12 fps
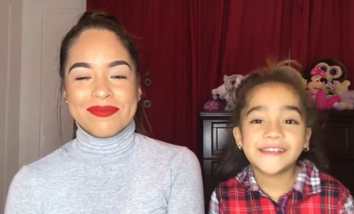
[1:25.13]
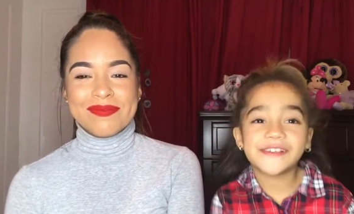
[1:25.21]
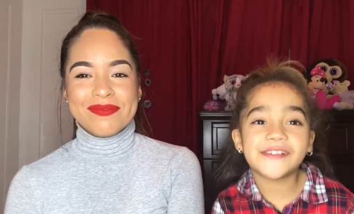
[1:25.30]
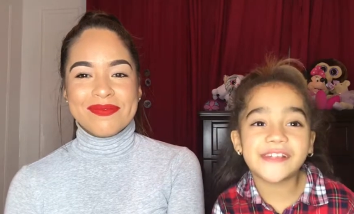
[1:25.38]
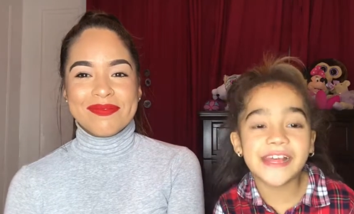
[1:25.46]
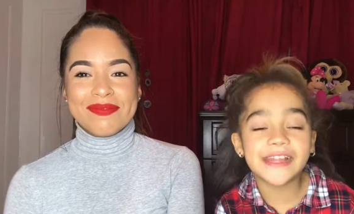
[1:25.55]

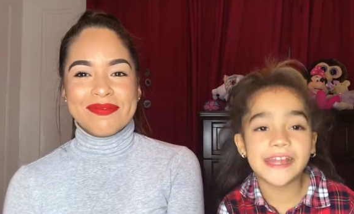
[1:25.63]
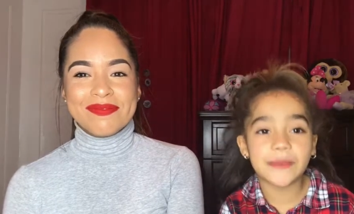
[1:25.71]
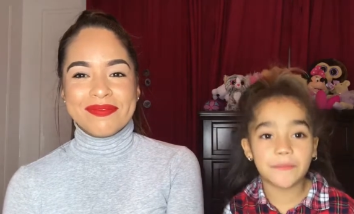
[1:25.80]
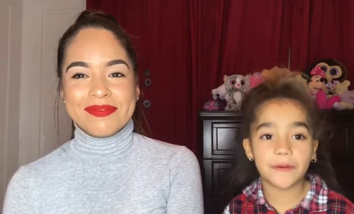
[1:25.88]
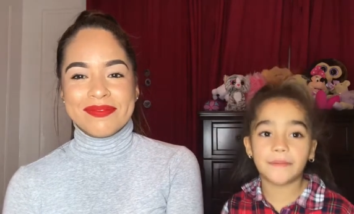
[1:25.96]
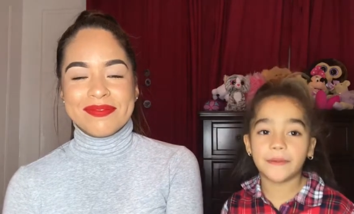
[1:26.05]
Speaker 1: So then
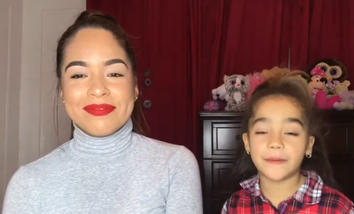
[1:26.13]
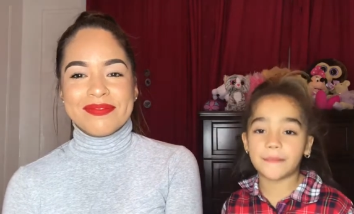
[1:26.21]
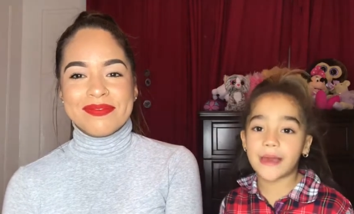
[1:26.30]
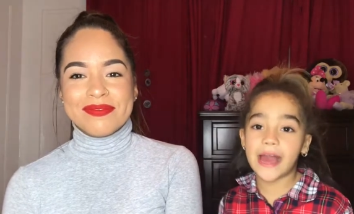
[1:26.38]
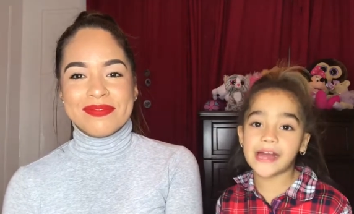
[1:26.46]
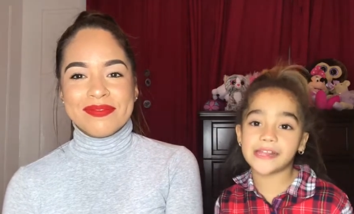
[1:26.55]
they put me a
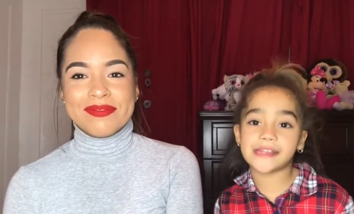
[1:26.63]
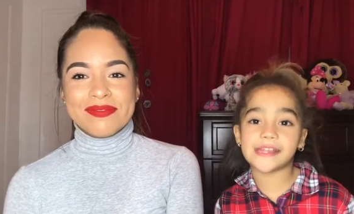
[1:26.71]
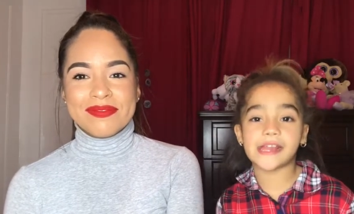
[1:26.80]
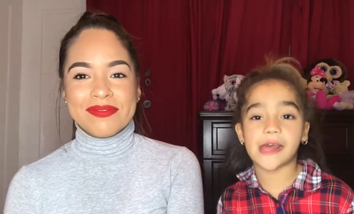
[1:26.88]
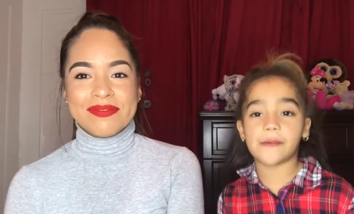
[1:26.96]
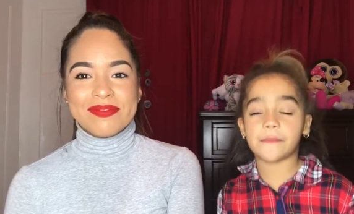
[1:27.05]

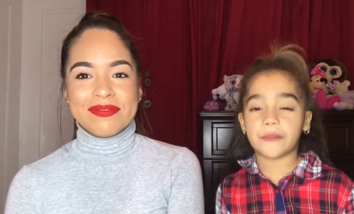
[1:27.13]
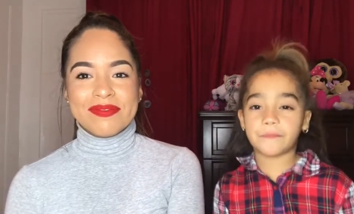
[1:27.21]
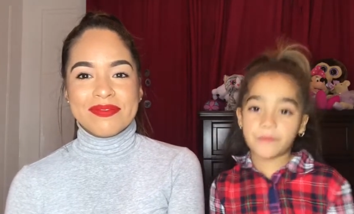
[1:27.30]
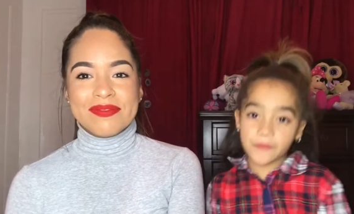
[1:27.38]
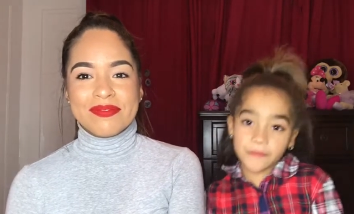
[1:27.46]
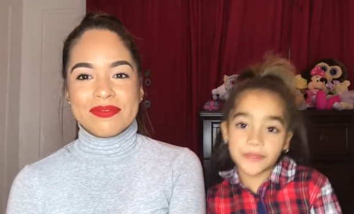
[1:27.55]
mask, then
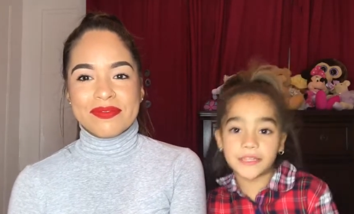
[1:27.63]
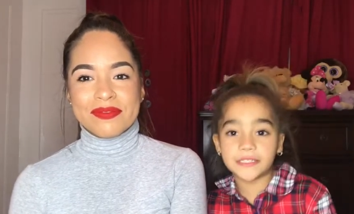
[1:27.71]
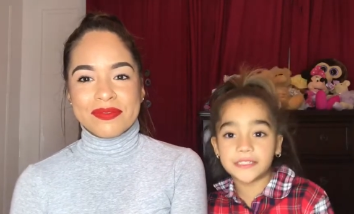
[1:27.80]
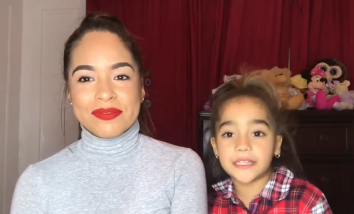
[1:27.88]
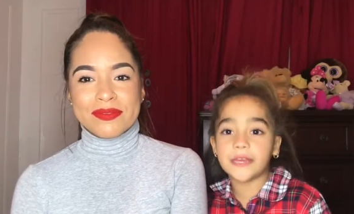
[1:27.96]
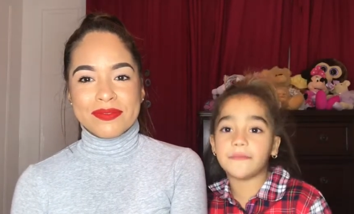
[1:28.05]
put me
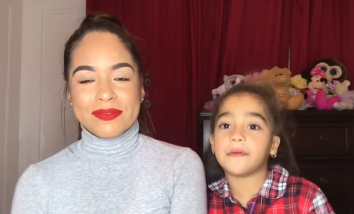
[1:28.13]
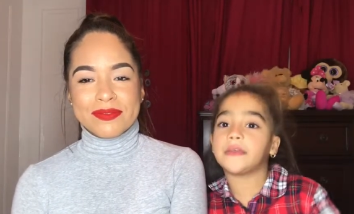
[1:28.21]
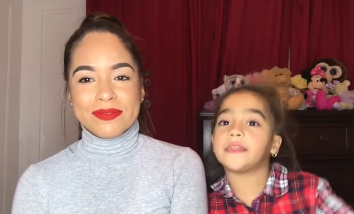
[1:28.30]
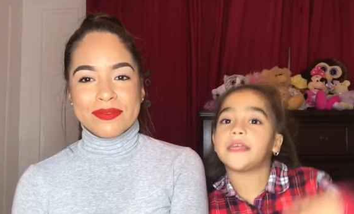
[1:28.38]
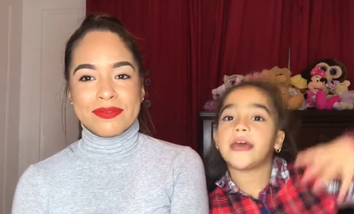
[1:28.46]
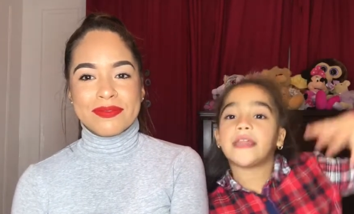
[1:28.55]
to sleep,
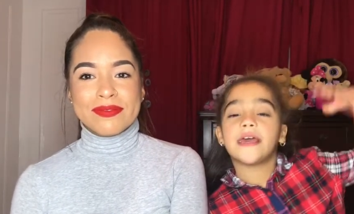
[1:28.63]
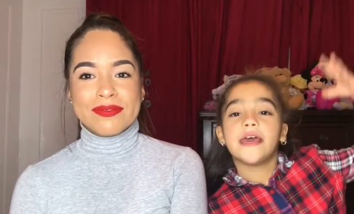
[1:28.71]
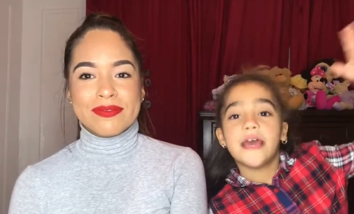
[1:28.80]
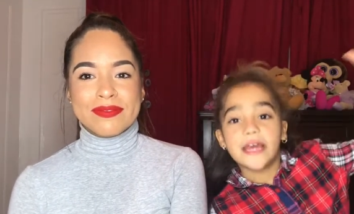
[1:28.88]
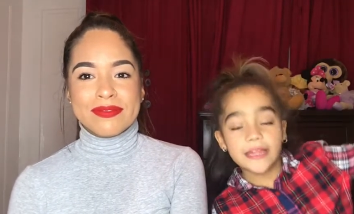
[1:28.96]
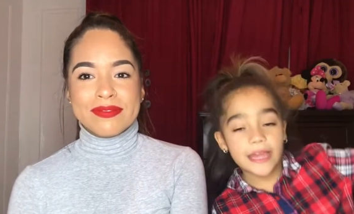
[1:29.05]
and then
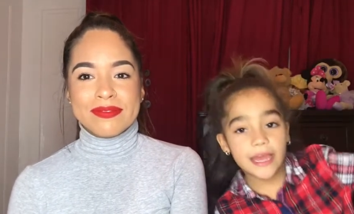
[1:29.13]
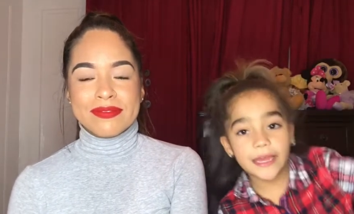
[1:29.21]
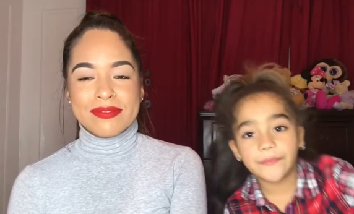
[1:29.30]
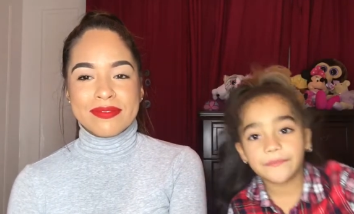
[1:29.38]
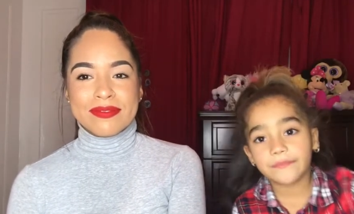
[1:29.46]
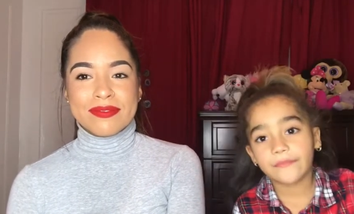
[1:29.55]

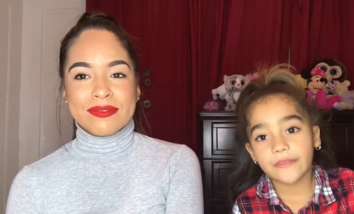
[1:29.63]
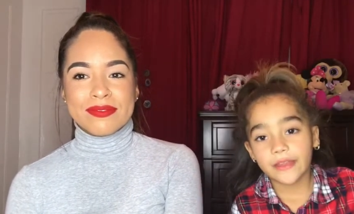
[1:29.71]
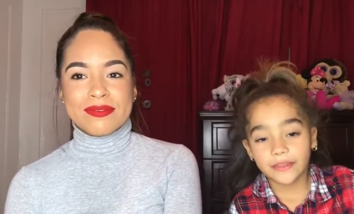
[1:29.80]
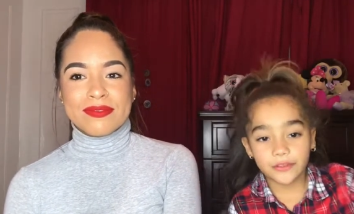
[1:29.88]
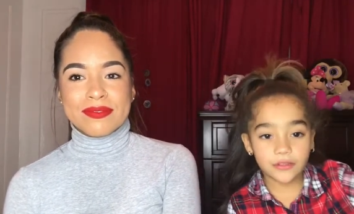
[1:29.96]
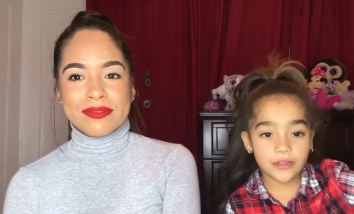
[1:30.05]
they
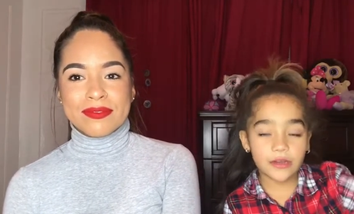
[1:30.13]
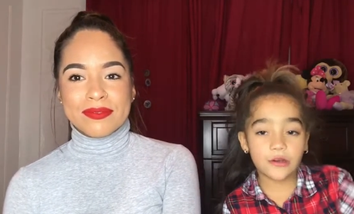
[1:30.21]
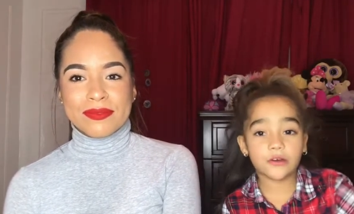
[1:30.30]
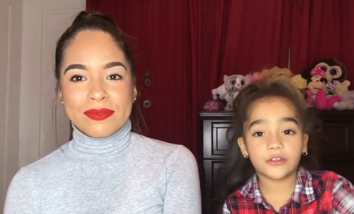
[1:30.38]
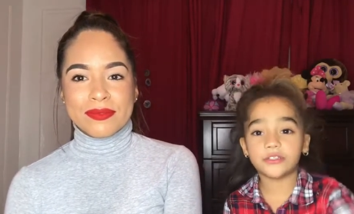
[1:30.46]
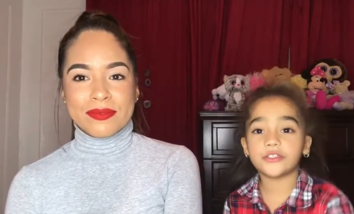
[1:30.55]
did the whole